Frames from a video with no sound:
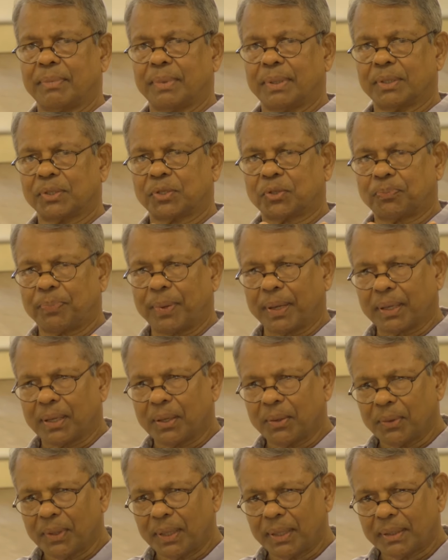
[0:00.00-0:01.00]

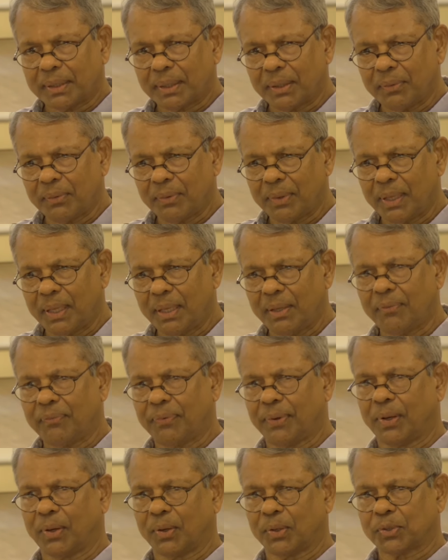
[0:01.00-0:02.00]
speculatively,
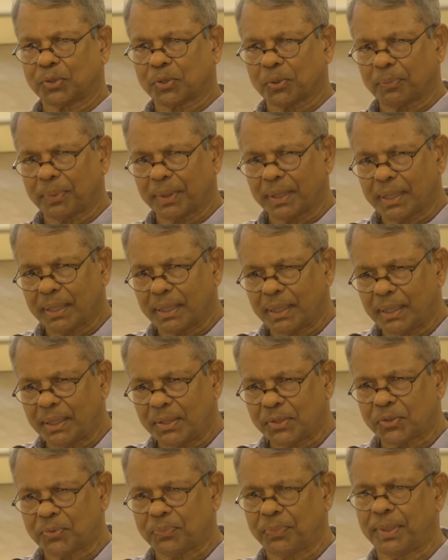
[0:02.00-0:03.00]
philosophically
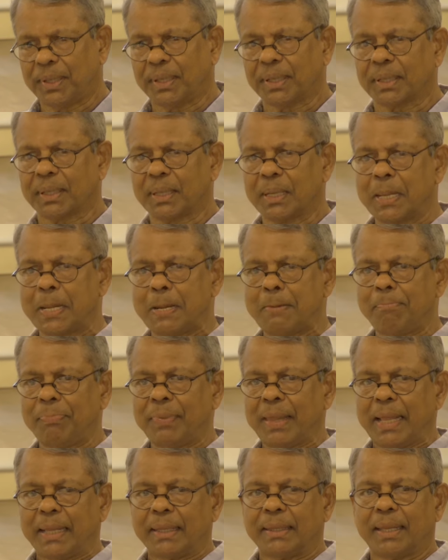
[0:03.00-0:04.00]
speaking,
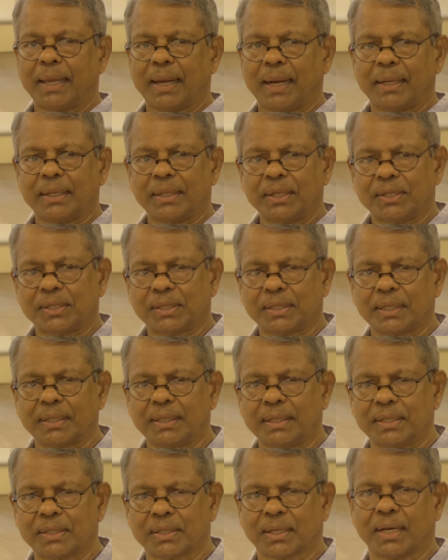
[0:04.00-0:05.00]
there is a
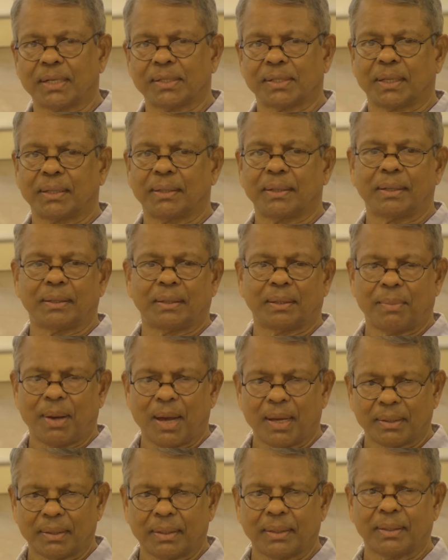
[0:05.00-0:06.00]
discussion
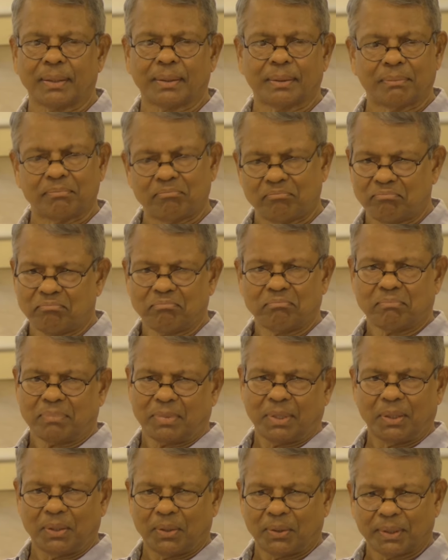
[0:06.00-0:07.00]
among the
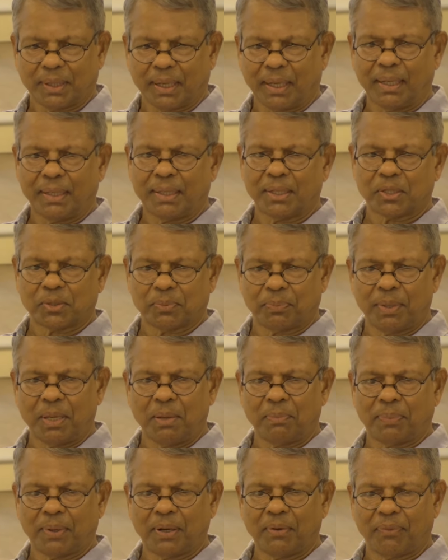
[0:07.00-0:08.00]
religious
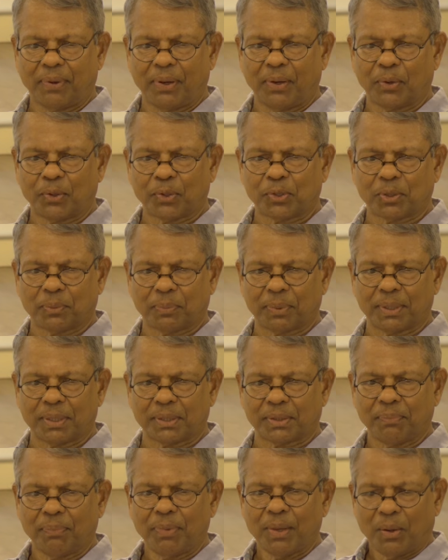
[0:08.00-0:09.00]
people,
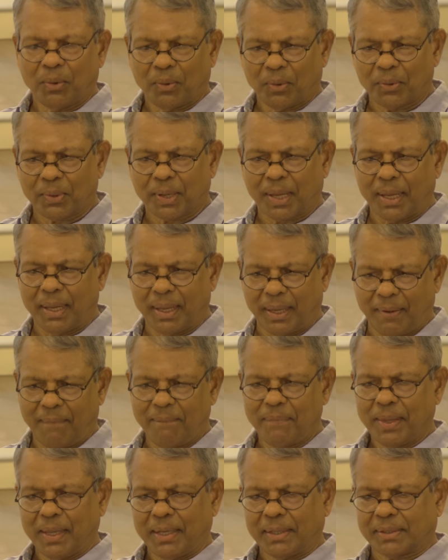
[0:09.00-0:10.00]
philosophers. Okay,
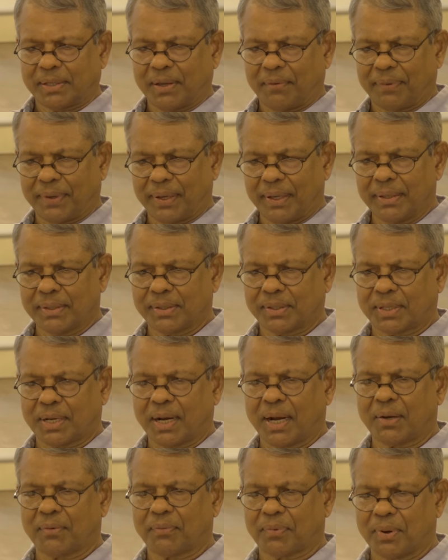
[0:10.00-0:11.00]
suffering
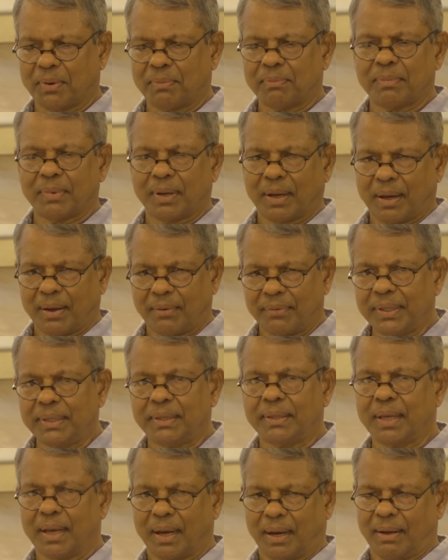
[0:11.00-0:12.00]
start from
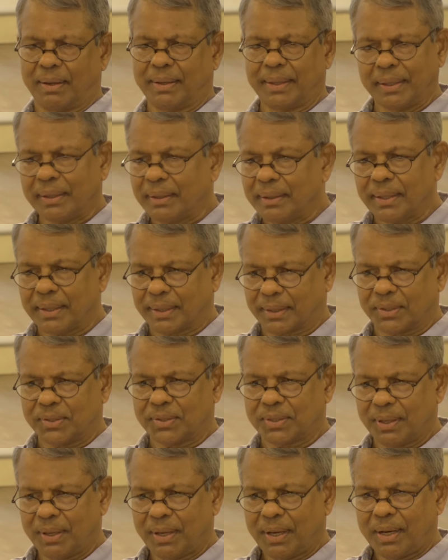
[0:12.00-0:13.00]
avidya,
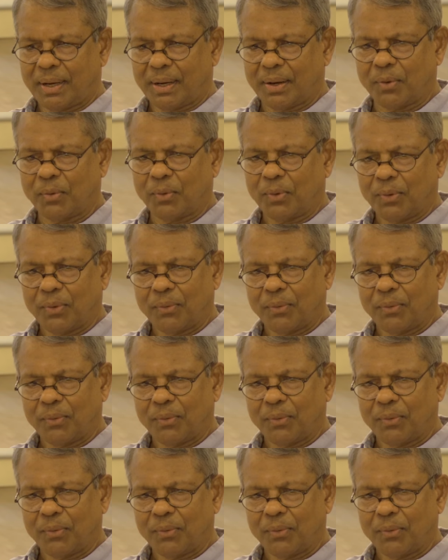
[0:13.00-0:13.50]
ignorance. Now,